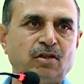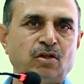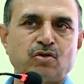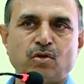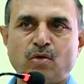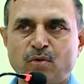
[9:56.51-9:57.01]

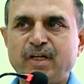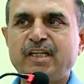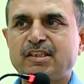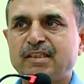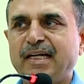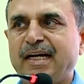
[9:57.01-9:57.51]
So to
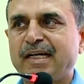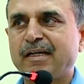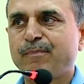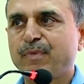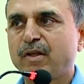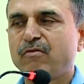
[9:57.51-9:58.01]
reach
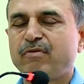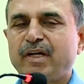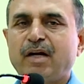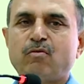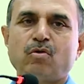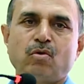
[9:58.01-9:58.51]
that, we
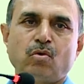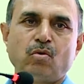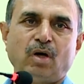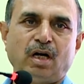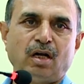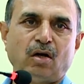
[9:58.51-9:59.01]
have to
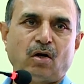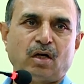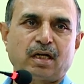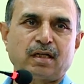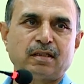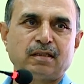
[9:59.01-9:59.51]
do a
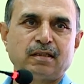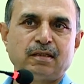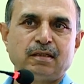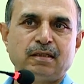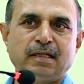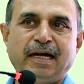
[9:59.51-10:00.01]
lot.
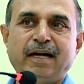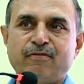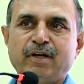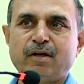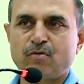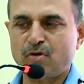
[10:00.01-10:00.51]
and
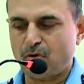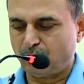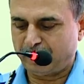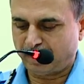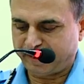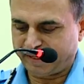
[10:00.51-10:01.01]
we have to do
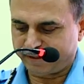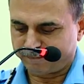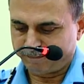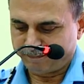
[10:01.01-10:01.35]
it together.